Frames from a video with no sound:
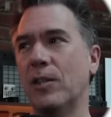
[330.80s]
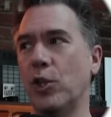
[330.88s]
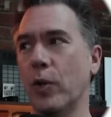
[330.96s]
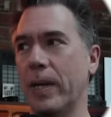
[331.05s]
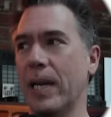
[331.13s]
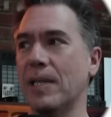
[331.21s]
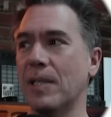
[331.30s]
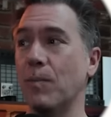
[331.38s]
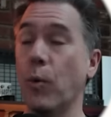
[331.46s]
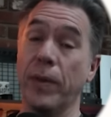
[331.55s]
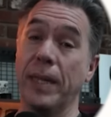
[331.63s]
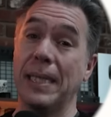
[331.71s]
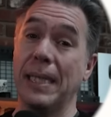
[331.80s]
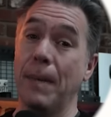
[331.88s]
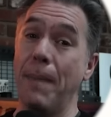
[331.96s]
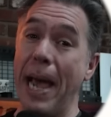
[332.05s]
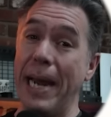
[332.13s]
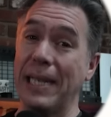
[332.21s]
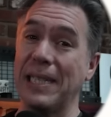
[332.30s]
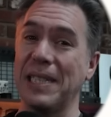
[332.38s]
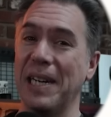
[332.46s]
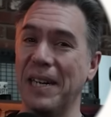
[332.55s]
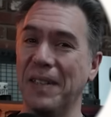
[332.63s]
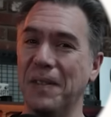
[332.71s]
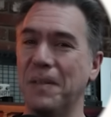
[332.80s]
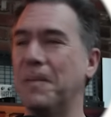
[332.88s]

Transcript: showcases more the cinematic style.